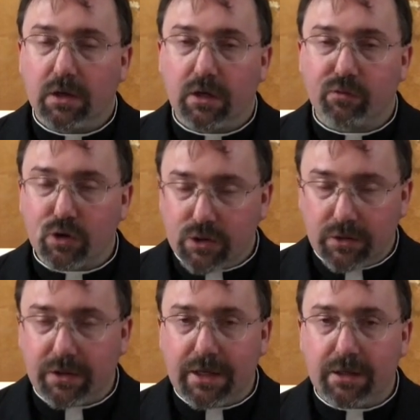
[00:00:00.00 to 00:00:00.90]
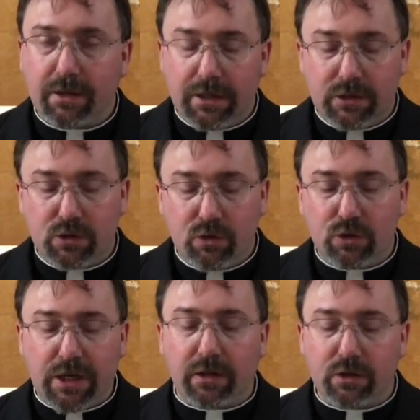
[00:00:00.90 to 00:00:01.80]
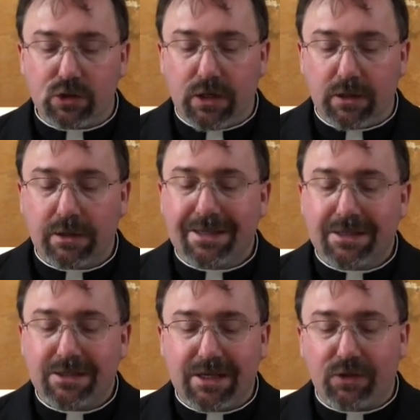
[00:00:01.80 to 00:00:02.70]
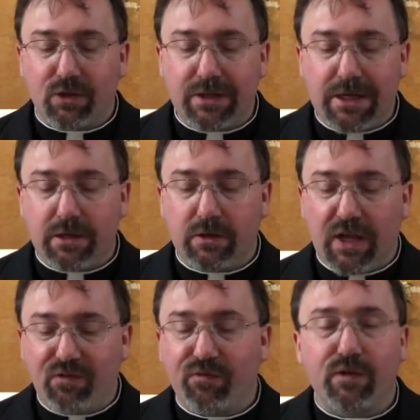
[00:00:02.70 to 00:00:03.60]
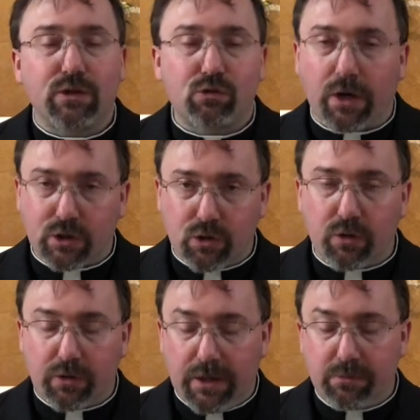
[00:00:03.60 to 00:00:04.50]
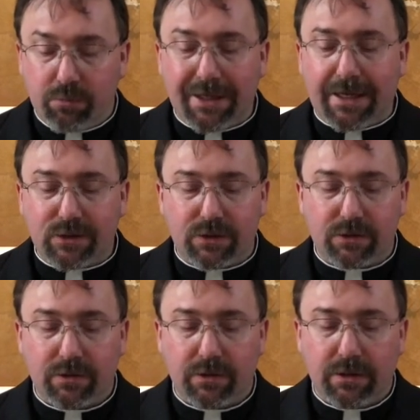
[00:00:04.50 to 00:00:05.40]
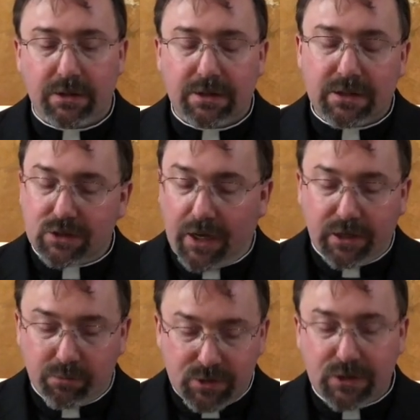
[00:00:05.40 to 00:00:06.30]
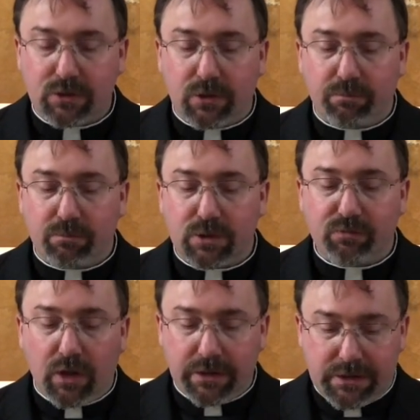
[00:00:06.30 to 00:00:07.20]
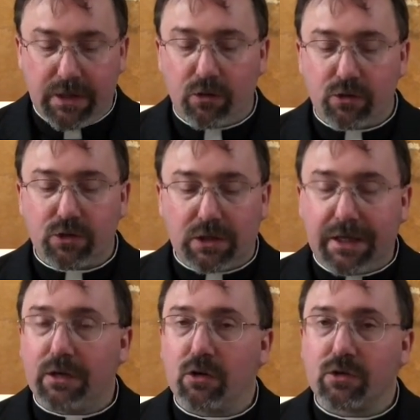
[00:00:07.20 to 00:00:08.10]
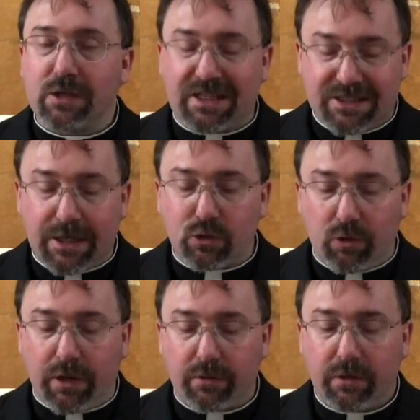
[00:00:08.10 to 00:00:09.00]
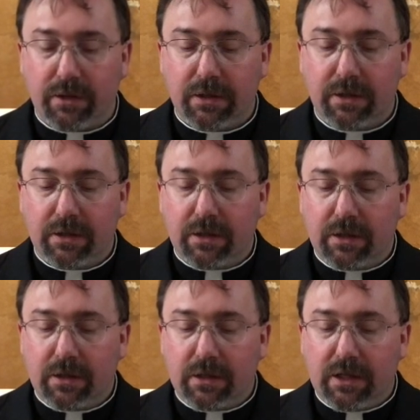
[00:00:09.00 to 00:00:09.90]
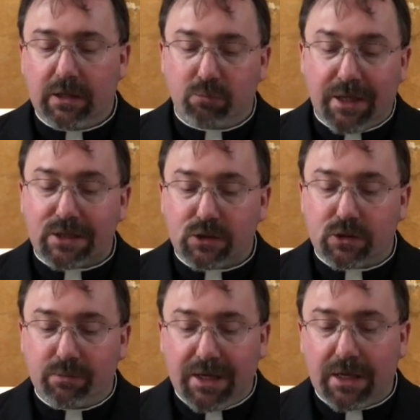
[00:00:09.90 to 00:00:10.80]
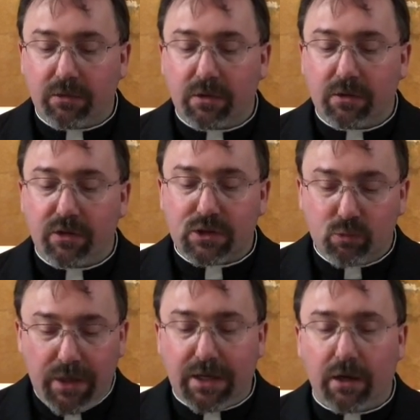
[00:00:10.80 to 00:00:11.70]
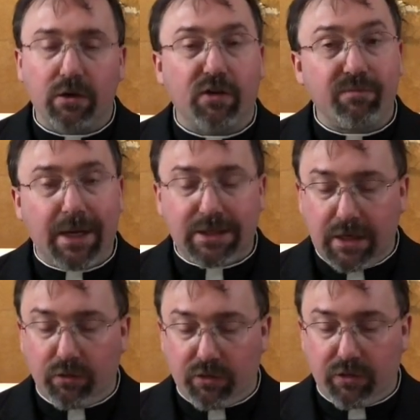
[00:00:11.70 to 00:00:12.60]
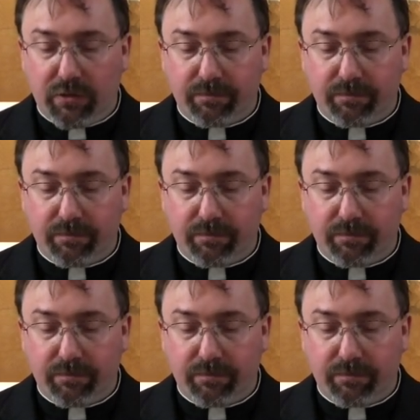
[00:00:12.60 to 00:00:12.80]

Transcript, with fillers: Unfortunately, it is too challenging to get the needed infrastructure in place sign up systems, volunteers, cleaners, etc., in place to begin this weekend of May 10th.